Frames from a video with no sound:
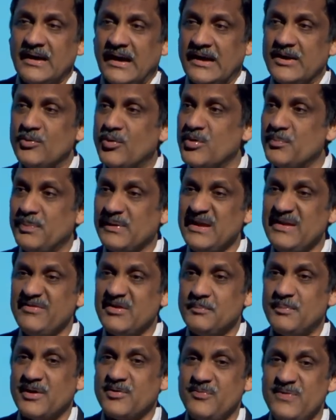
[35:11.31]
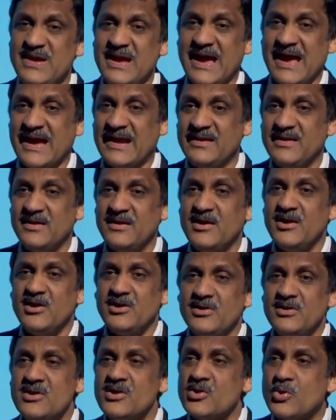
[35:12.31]
You wouldn't believe it, but we had
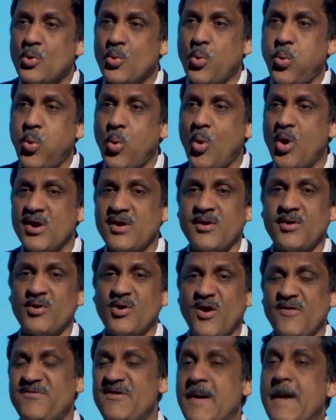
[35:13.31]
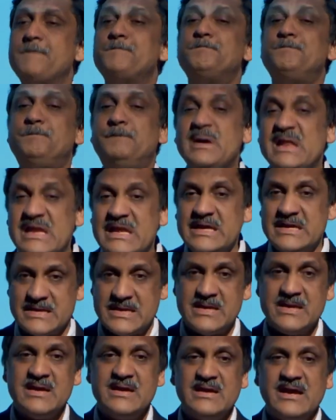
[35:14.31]
250
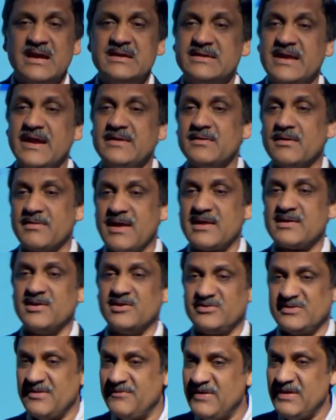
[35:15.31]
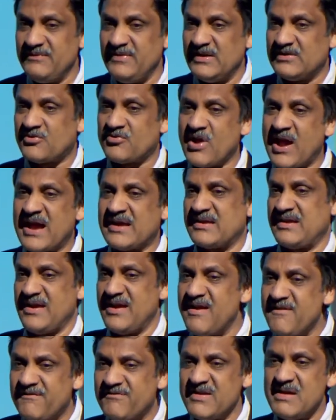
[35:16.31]
million data records. We track
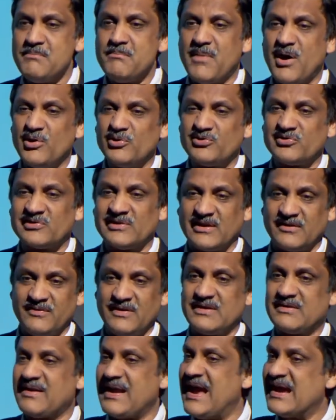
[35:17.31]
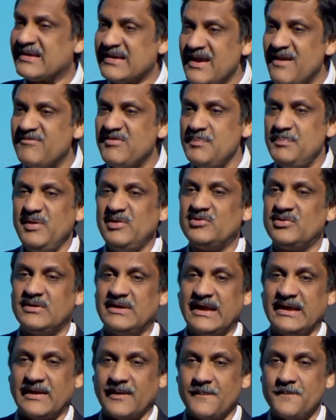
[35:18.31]
every mouse click. We track every piece of
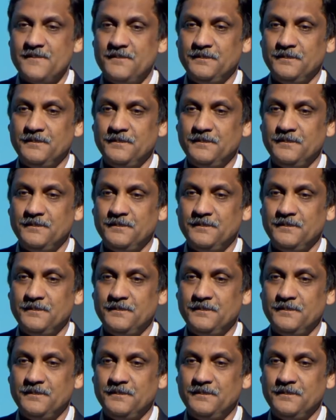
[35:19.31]
data.